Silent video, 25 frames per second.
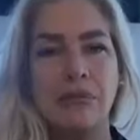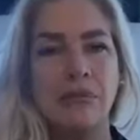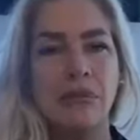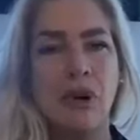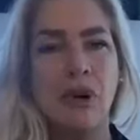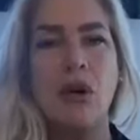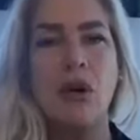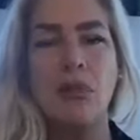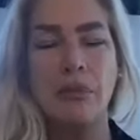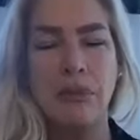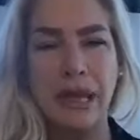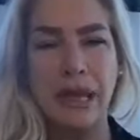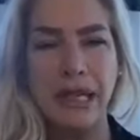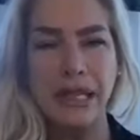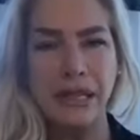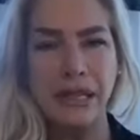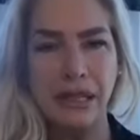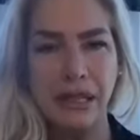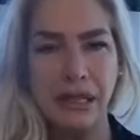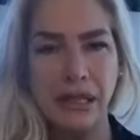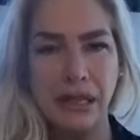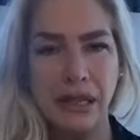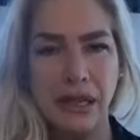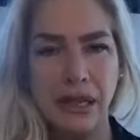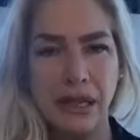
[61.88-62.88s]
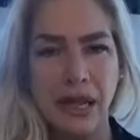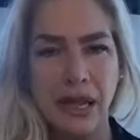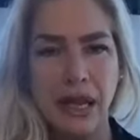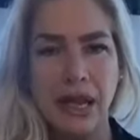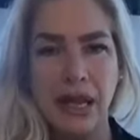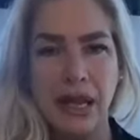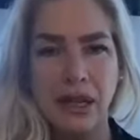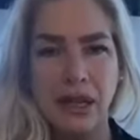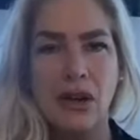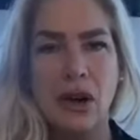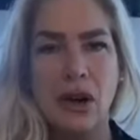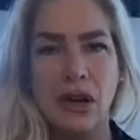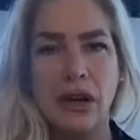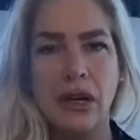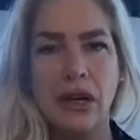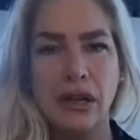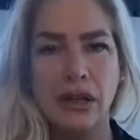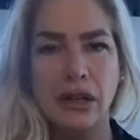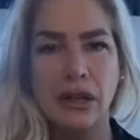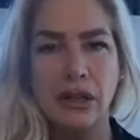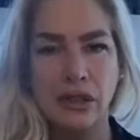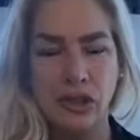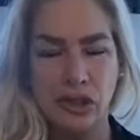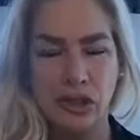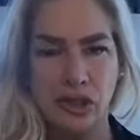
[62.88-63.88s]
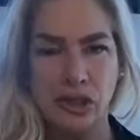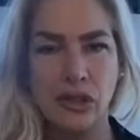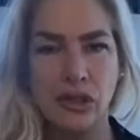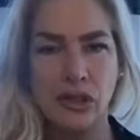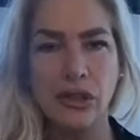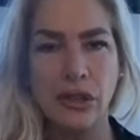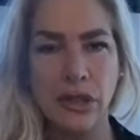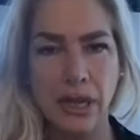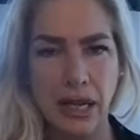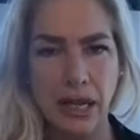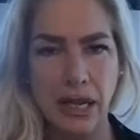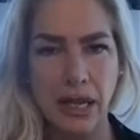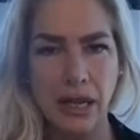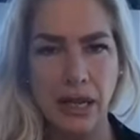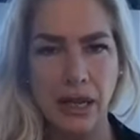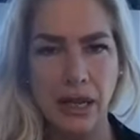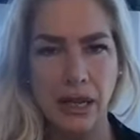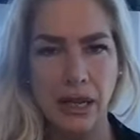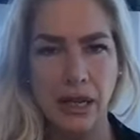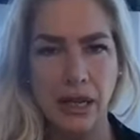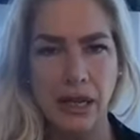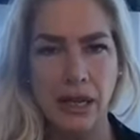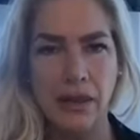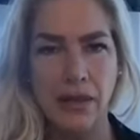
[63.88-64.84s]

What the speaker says: moment in our journey